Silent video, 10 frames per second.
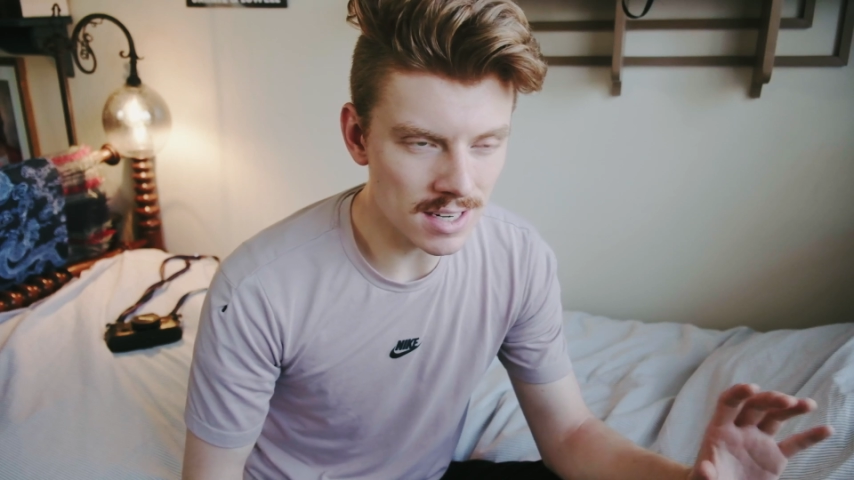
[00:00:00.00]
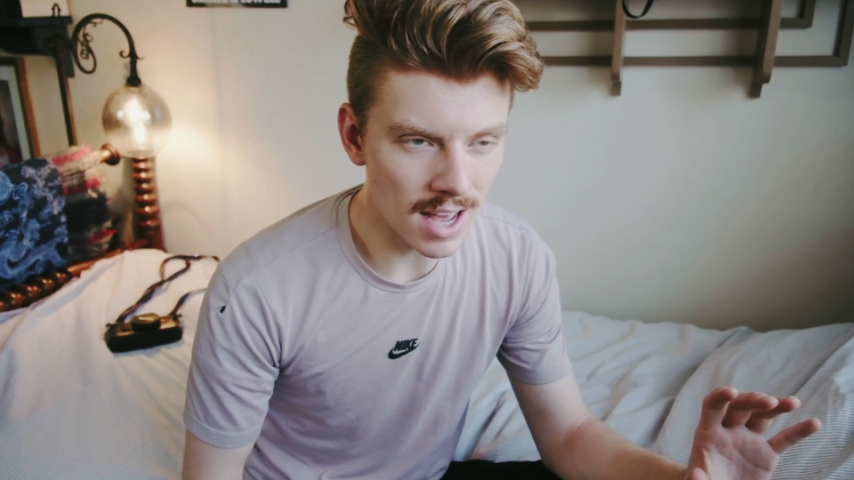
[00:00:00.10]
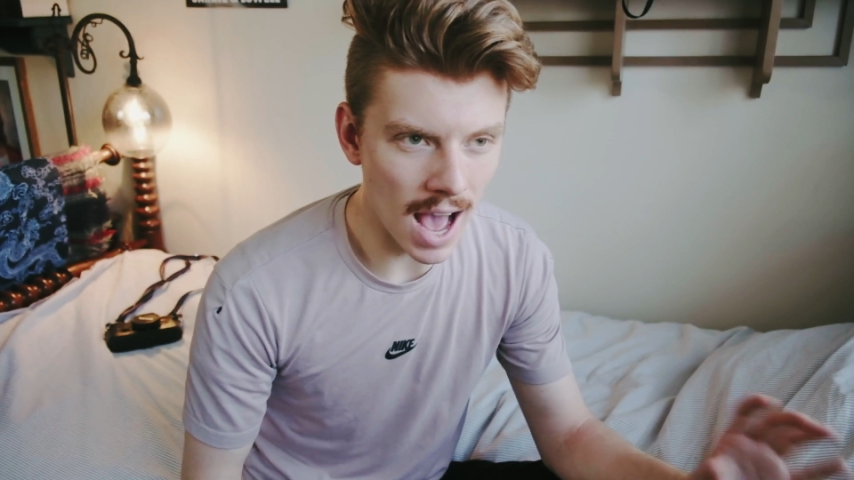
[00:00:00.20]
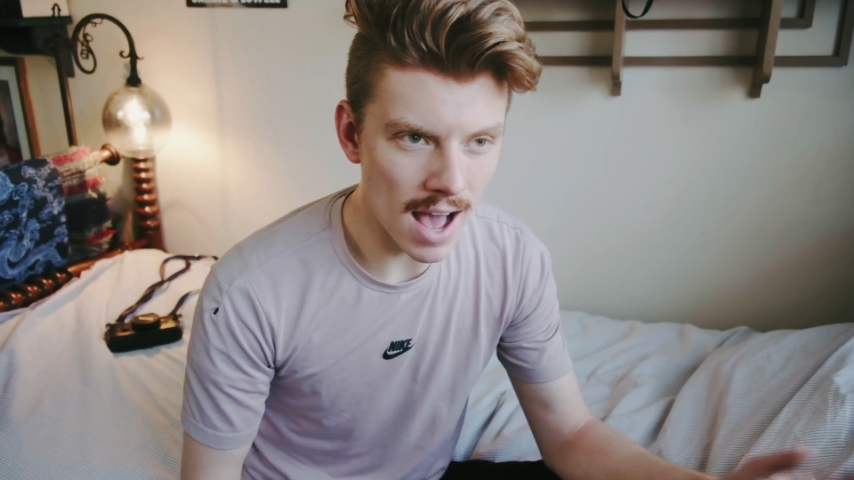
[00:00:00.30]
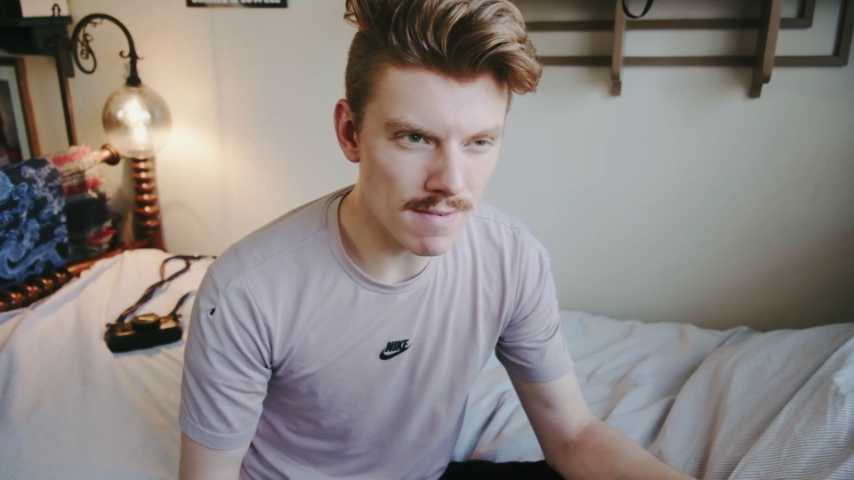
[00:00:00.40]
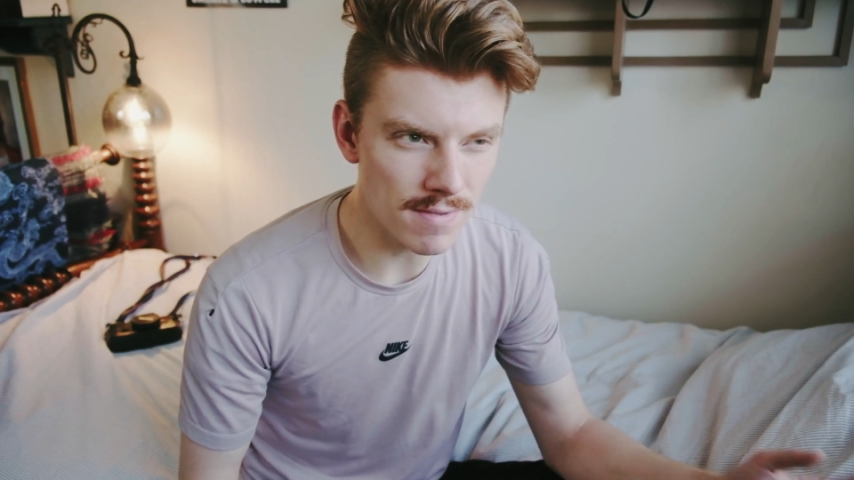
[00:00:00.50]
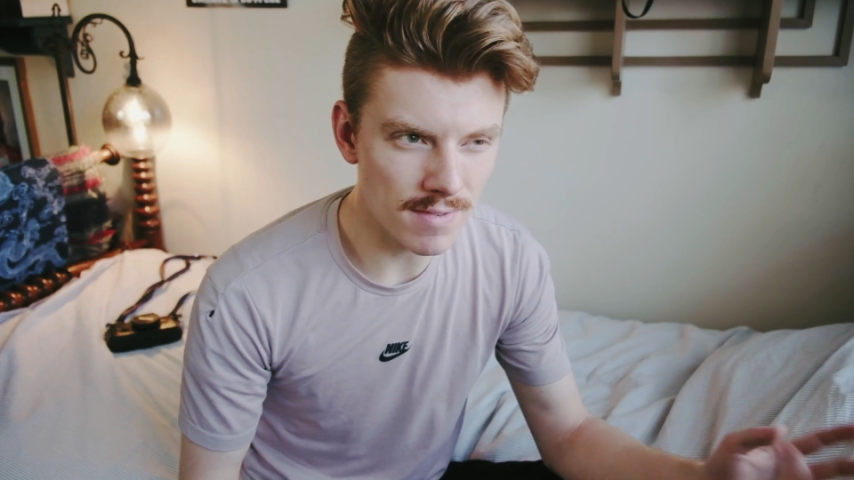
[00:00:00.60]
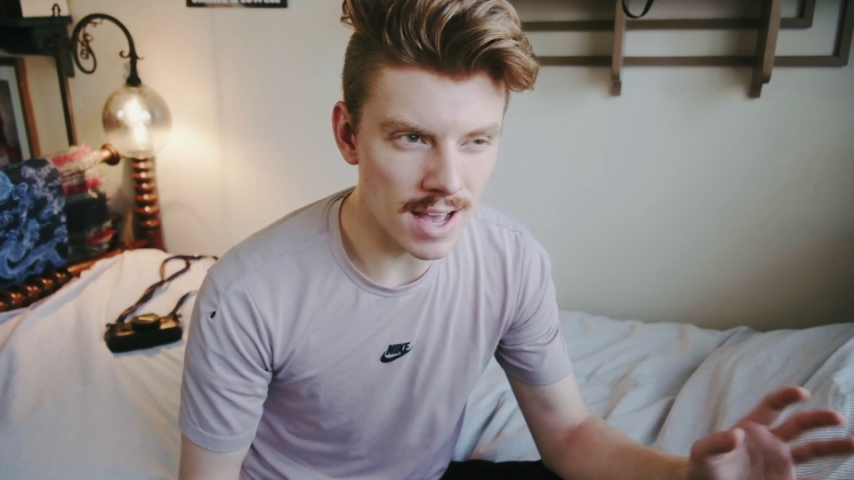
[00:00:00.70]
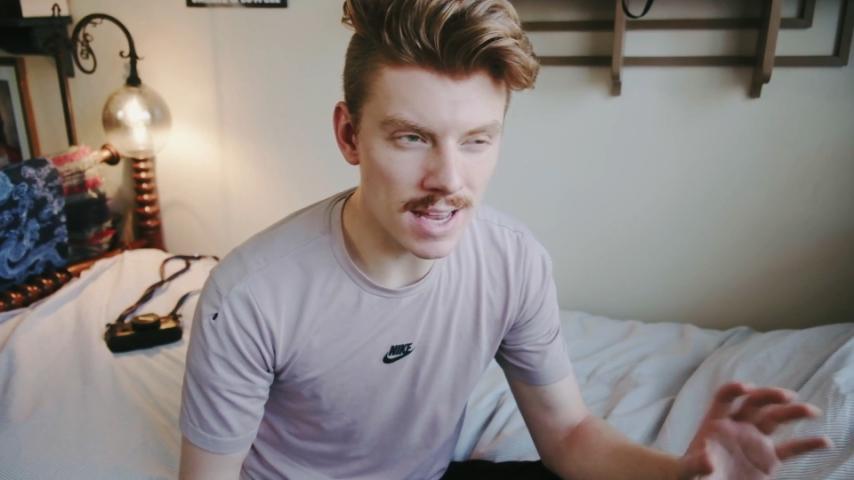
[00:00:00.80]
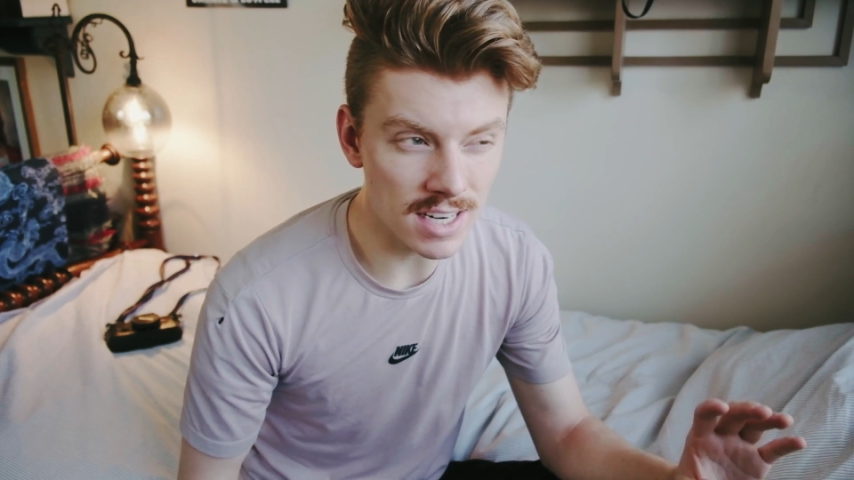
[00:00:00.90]
have
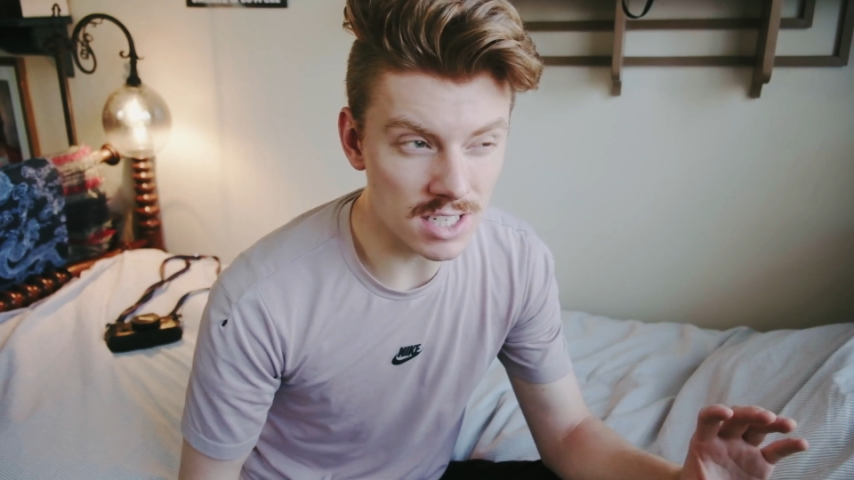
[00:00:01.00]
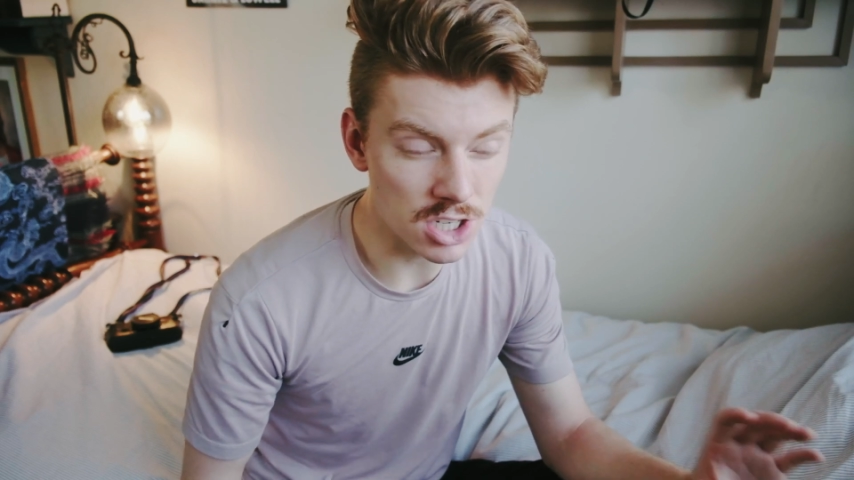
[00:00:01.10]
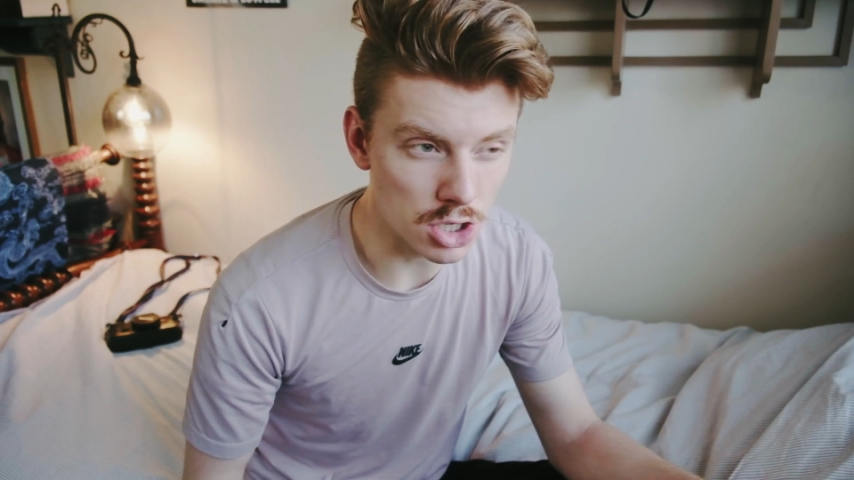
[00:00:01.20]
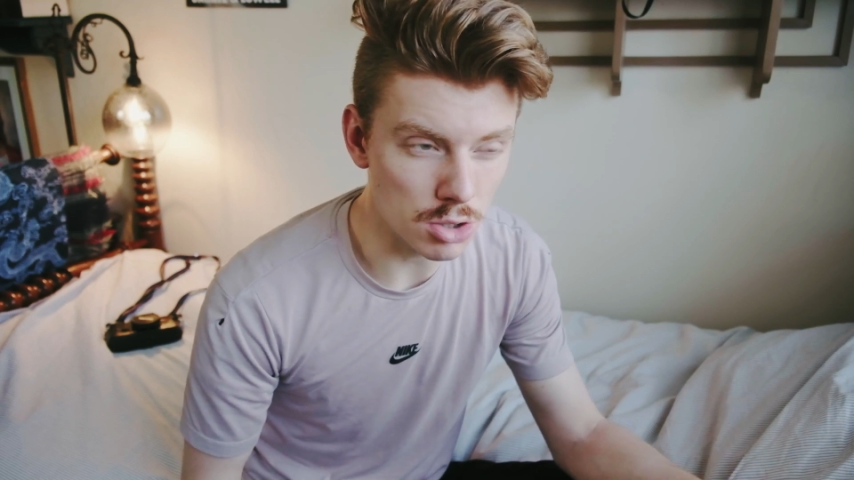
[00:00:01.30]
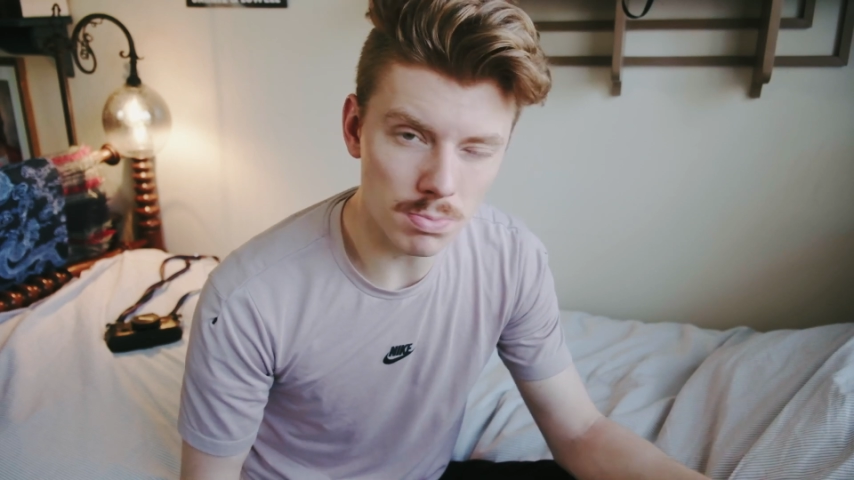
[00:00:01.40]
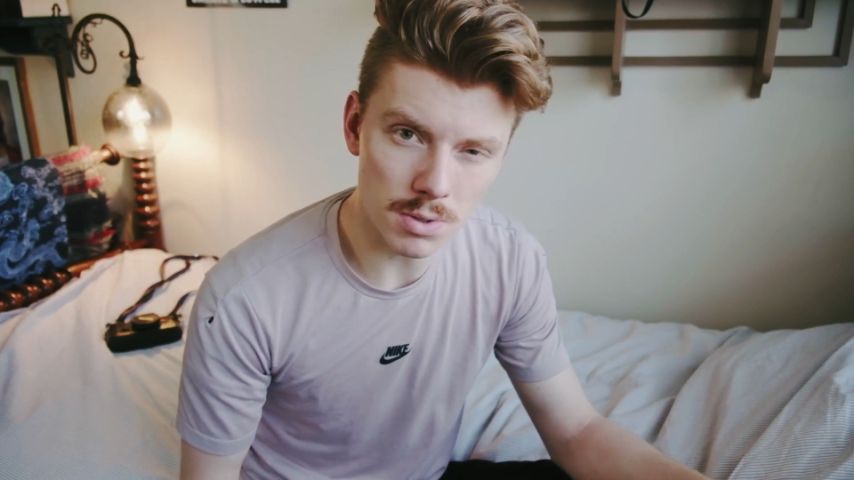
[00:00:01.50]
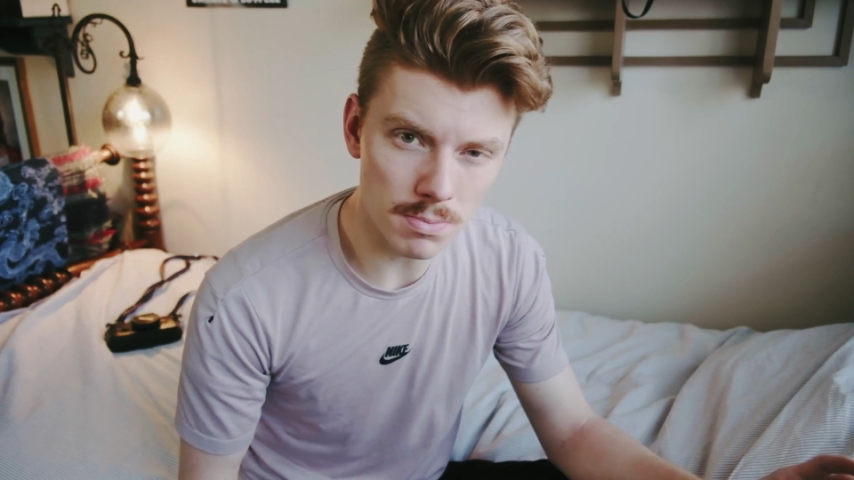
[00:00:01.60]
any super